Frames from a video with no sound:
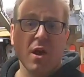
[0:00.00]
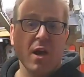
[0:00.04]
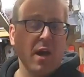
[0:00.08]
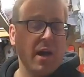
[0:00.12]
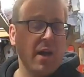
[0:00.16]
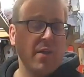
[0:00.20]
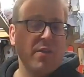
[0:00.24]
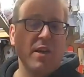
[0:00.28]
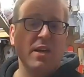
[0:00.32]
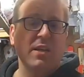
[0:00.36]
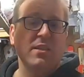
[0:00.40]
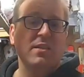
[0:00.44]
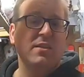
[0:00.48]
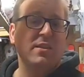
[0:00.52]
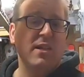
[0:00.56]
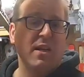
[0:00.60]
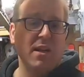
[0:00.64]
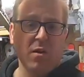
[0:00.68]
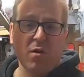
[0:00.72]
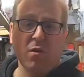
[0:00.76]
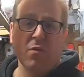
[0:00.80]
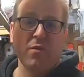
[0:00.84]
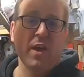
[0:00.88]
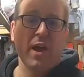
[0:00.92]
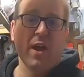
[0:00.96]
and they're
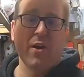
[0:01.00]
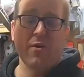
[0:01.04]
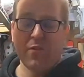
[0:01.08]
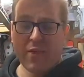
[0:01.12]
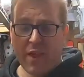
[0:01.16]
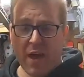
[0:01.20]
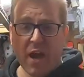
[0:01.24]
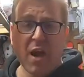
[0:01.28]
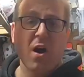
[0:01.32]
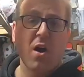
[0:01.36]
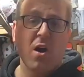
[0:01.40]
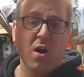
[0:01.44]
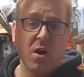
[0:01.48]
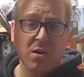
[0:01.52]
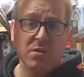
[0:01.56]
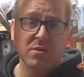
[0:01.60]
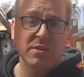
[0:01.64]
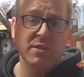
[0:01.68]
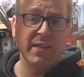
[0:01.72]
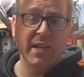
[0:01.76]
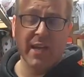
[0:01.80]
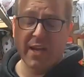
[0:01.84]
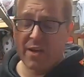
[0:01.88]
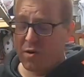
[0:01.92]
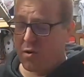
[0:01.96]
still on there, and they're hard
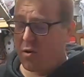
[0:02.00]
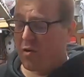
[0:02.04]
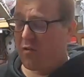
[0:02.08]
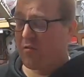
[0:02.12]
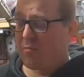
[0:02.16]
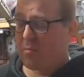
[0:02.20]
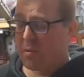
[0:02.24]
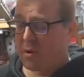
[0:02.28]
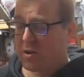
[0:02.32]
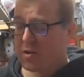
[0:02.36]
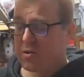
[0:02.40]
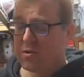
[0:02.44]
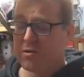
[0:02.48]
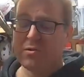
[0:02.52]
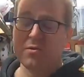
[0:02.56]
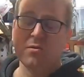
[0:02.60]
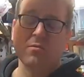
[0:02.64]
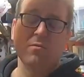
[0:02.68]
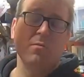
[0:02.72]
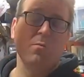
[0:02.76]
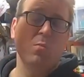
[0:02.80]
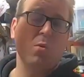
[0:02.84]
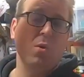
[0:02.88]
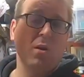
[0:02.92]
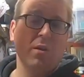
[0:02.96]
to get off because
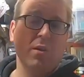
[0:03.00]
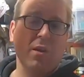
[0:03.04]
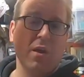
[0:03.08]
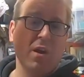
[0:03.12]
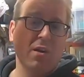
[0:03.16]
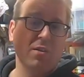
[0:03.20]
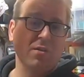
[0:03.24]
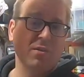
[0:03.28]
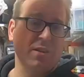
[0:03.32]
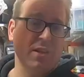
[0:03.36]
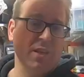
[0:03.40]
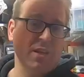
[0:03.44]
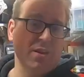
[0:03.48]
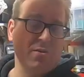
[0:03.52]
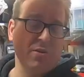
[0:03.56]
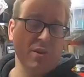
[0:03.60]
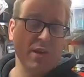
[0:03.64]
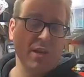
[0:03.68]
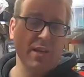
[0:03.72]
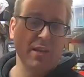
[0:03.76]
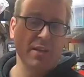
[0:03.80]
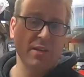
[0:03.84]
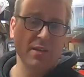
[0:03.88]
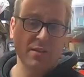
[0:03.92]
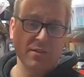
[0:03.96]
the last thing you
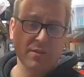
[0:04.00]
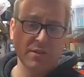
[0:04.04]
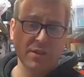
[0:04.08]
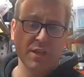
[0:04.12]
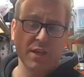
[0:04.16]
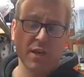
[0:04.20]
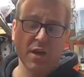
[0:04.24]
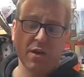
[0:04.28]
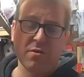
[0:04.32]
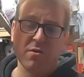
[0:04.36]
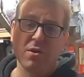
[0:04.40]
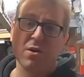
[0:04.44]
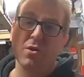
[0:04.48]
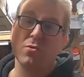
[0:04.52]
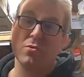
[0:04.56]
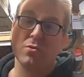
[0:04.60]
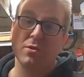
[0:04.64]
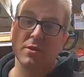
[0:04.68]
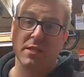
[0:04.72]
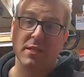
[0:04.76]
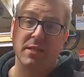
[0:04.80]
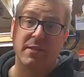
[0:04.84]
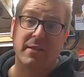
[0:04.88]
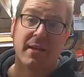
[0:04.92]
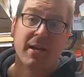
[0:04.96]
need is, you know,
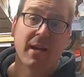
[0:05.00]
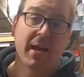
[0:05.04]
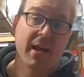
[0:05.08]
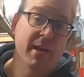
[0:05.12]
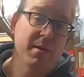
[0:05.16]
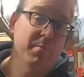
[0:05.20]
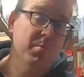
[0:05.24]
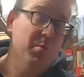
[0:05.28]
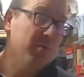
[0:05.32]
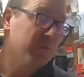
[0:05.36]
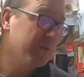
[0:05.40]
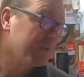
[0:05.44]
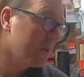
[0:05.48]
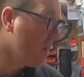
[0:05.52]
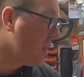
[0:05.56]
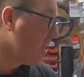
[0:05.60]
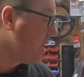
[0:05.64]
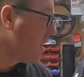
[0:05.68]
losing the labels.